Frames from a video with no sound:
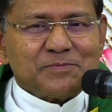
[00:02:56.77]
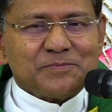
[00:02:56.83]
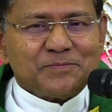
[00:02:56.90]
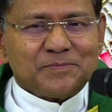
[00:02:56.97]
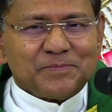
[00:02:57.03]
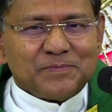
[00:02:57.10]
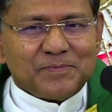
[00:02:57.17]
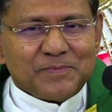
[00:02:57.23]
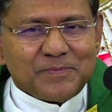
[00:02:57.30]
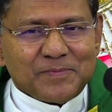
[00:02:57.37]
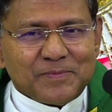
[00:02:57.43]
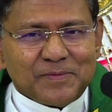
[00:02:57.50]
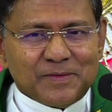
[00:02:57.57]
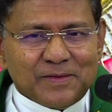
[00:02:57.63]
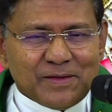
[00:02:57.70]

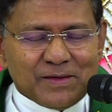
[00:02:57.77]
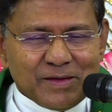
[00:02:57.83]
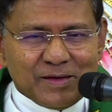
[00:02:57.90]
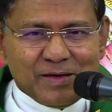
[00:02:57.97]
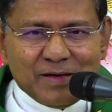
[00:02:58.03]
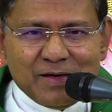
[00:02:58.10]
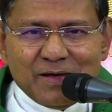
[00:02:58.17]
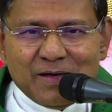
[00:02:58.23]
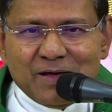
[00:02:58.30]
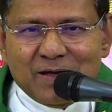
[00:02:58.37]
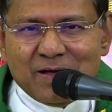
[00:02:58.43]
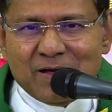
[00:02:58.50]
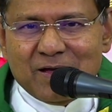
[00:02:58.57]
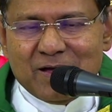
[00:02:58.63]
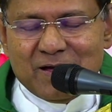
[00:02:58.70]

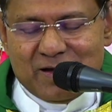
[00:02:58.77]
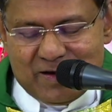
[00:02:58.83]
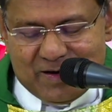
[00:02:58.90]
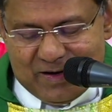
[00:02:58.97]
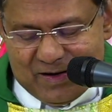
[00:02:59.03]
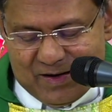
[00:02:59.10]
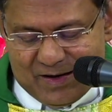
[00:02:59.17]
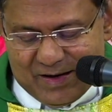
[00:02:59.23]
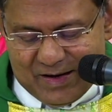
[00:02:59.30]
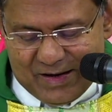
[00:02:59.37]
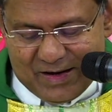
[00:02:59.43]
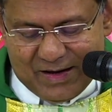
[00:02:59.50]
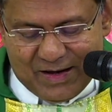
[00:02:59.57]
No one is speaking in this clip.